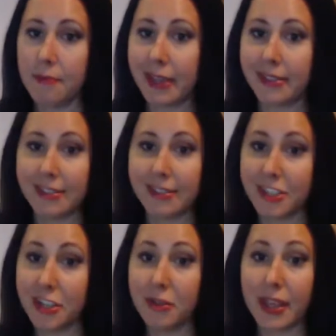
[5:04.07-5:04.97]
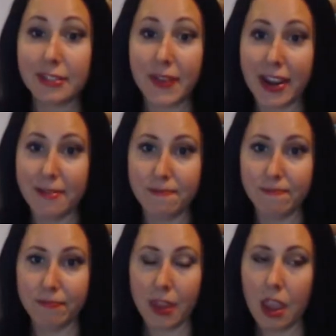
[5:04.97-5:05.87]
make sense to you, that's fine.
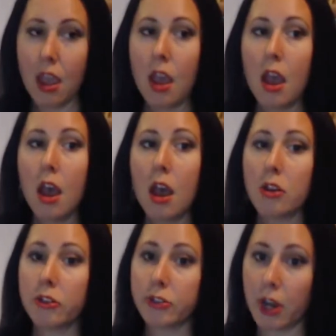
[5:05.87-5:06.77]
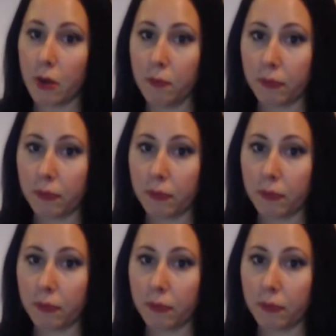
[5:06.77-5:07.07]
So